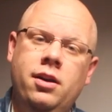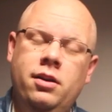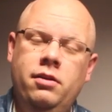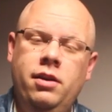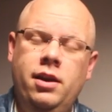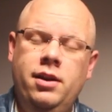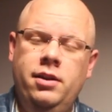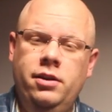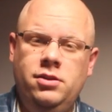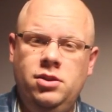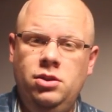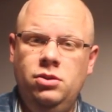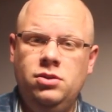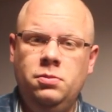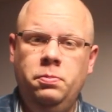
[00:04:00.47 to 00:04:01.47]

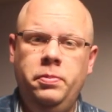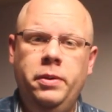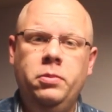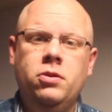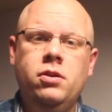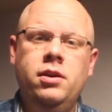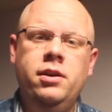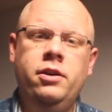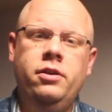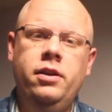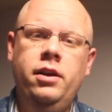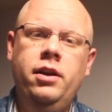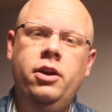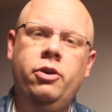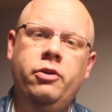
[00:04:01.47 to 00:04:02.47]
to use a biblical
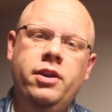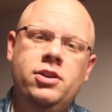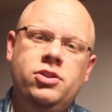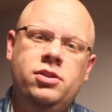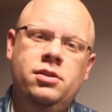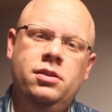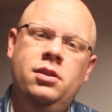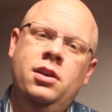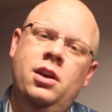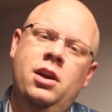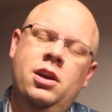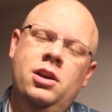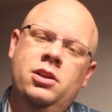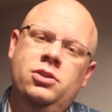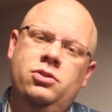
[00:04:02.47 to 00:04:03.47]
iteration,
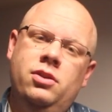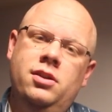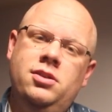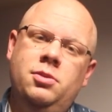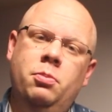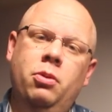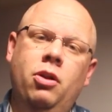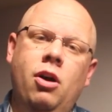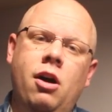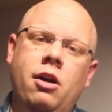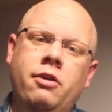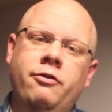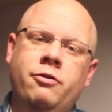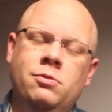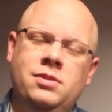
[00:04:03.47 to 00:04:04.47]
trying to
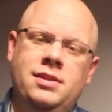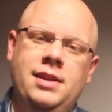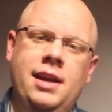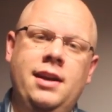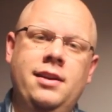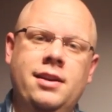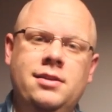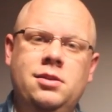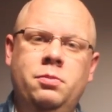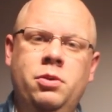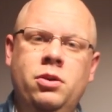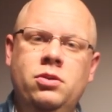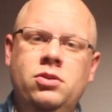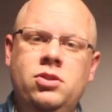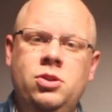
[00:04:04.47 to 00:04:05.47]
blog from sand as
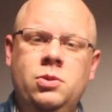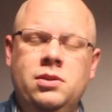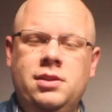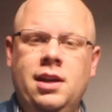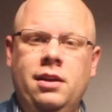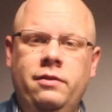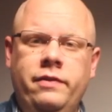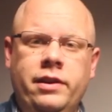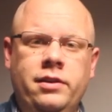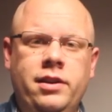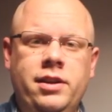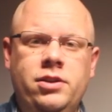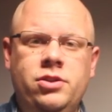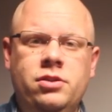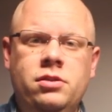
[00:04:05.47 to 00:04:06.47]
opposed to a solid
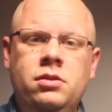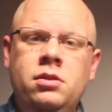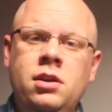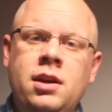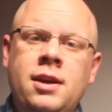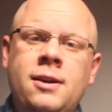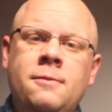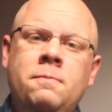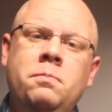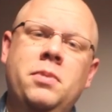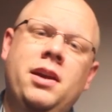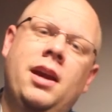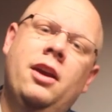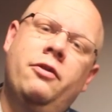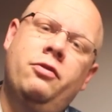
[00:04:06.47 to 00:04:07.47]
foundation.
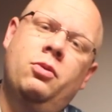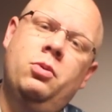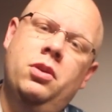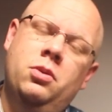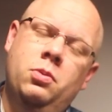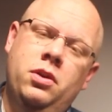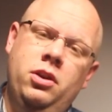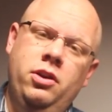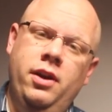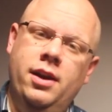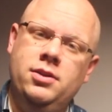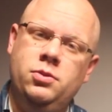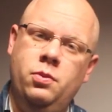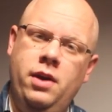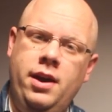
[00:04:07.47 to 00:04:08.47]
Be careful with what you
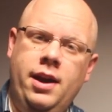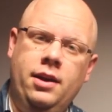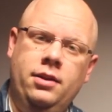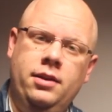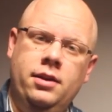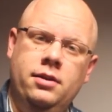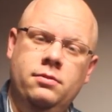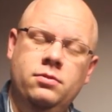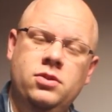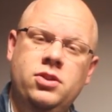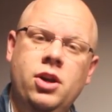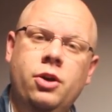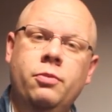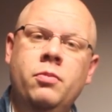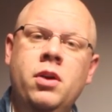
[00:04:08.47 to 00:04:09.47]
guys write out there.
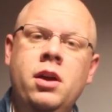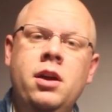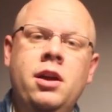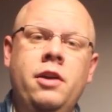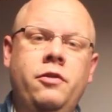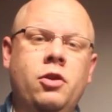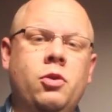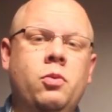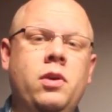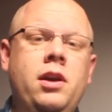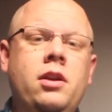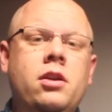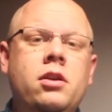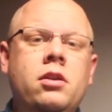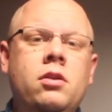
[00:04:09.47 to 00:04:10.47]
So, if you're a
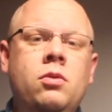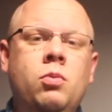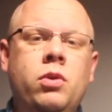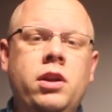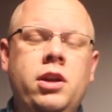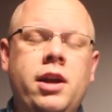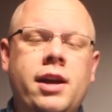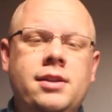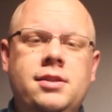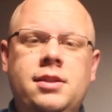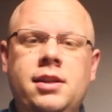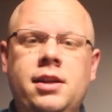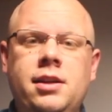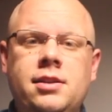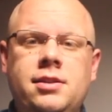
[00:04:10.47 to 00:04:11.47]
reader, what do you guys
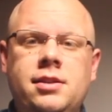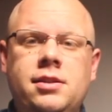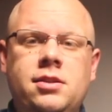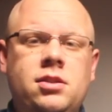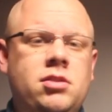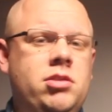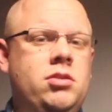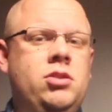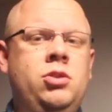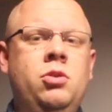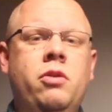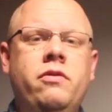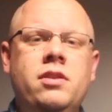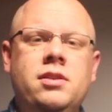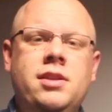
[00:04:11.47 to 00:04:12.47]
think? Is this
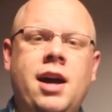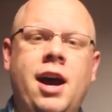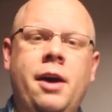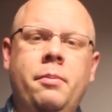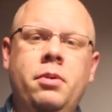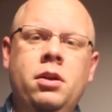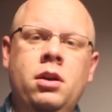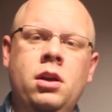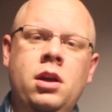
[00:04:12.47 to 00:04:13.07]
too over the top?